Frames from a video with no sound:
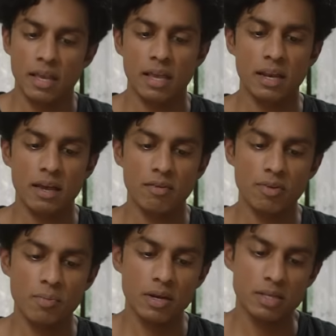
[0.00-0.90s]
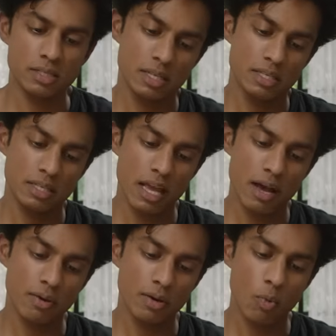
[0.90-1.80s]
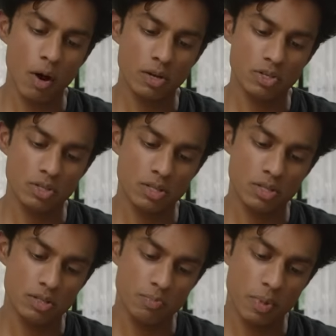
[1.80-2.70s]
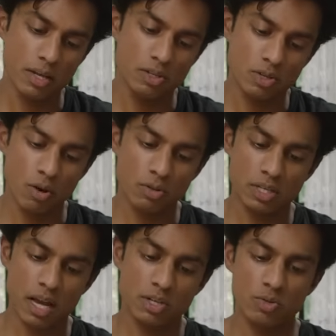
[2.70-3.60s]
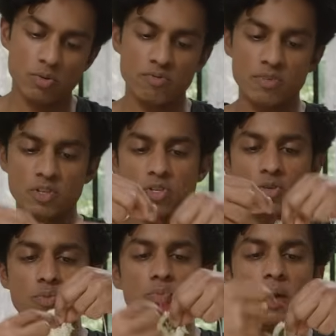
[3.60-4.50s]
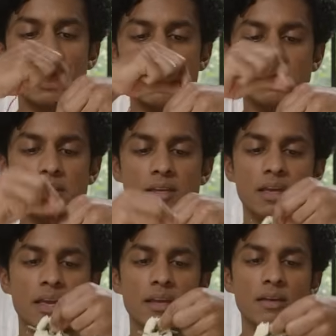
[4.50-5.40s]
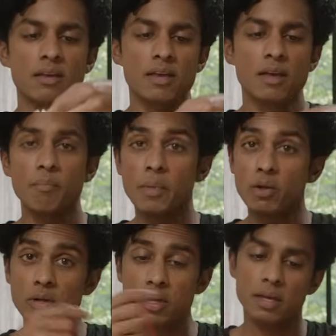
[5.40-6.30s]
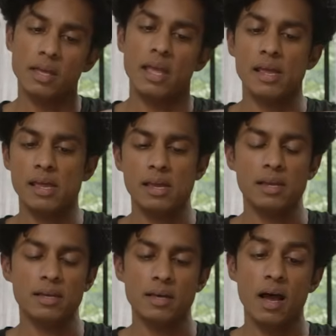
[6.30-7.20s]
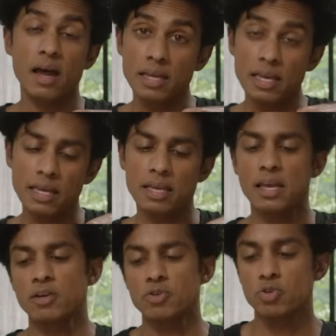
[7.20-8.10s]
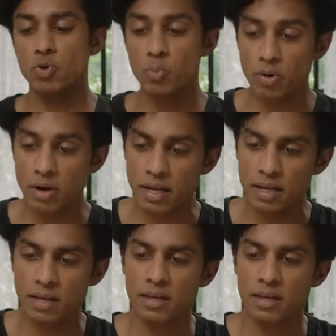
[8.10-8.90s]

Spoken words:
and everybody sits down and watches this big tall statue of Vishnu bathed in milk and honey and turmeric.